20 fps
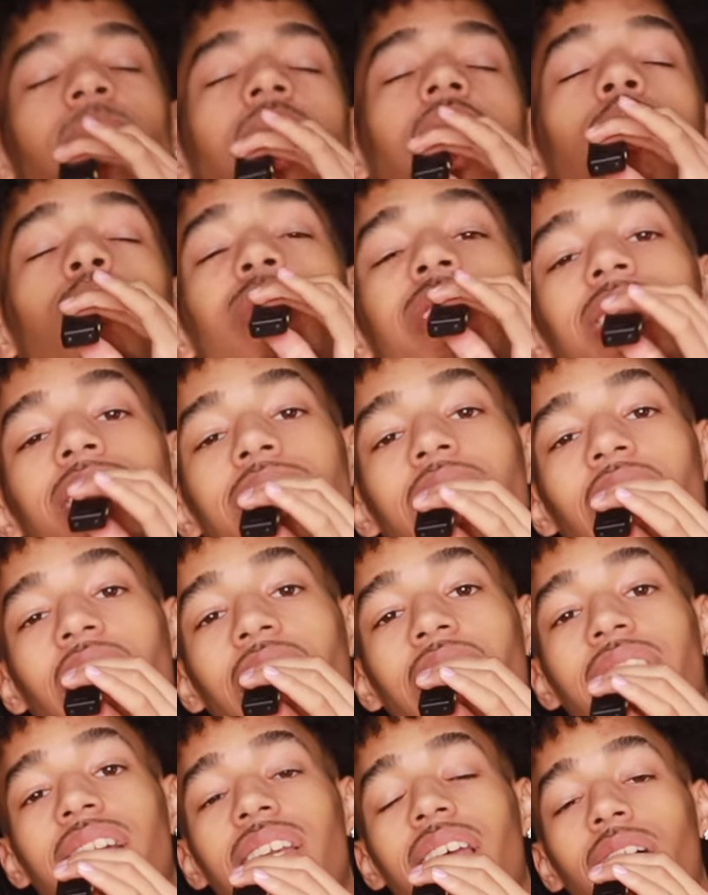I was
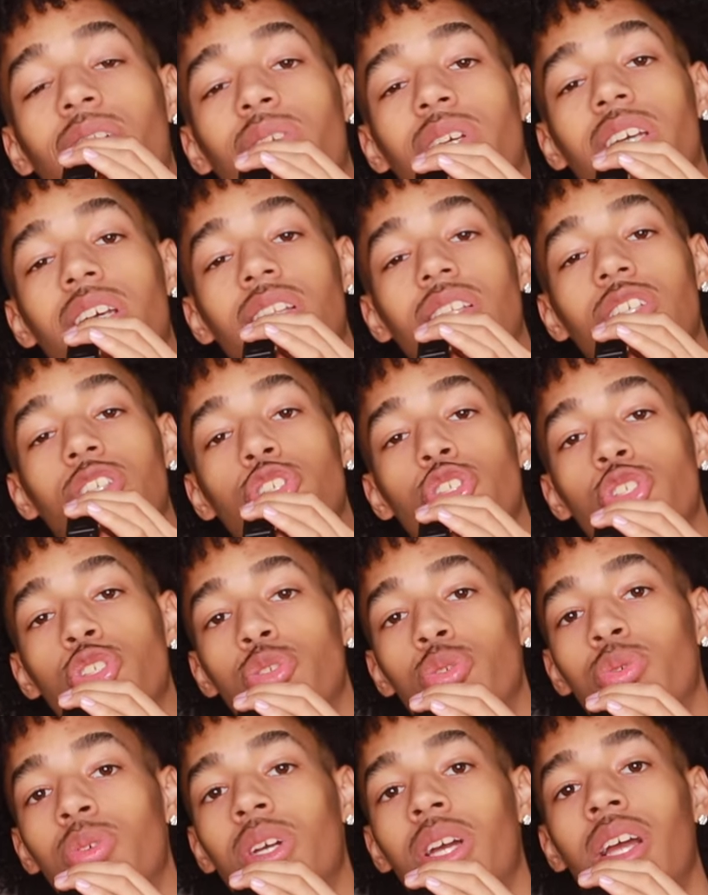dying down to get this
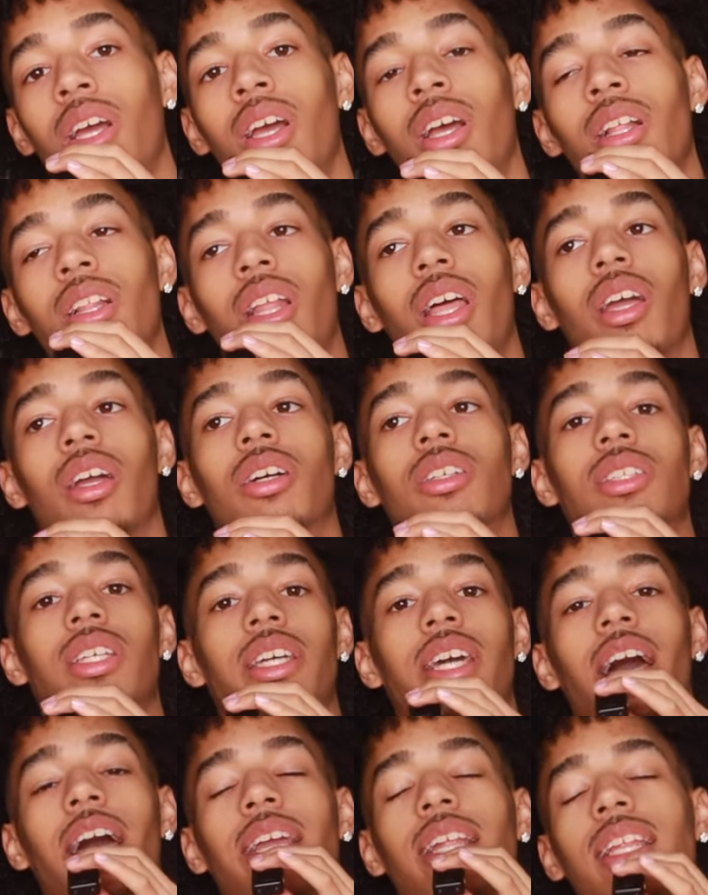shoe. Like I was
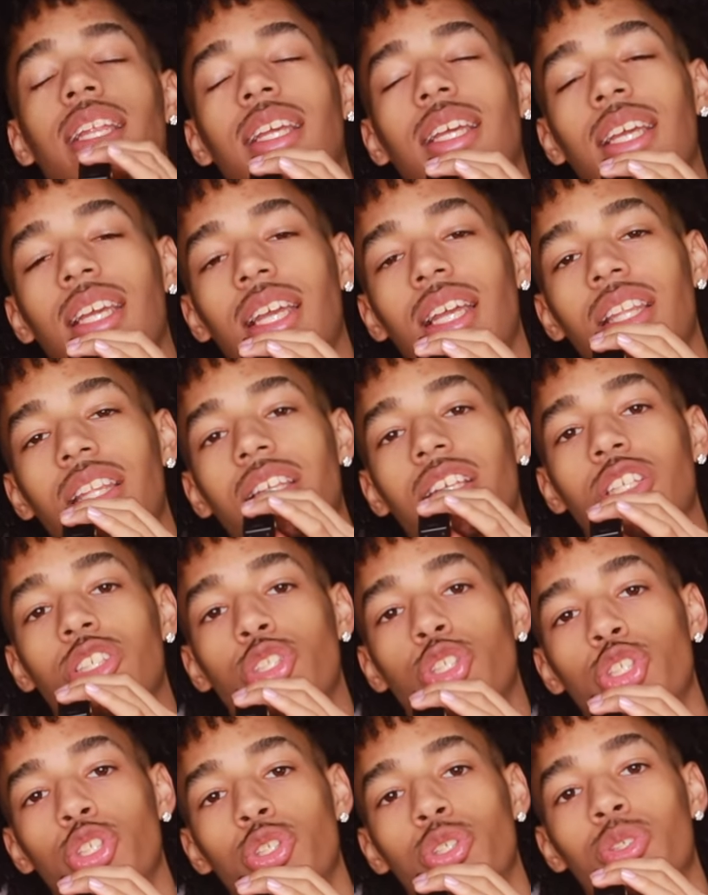like, I need this
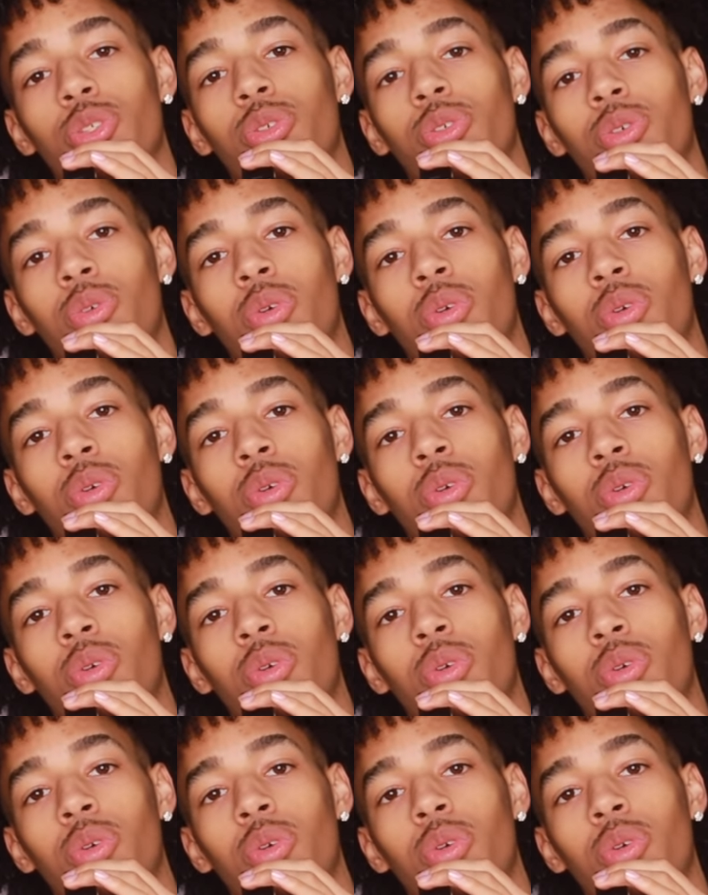shoe.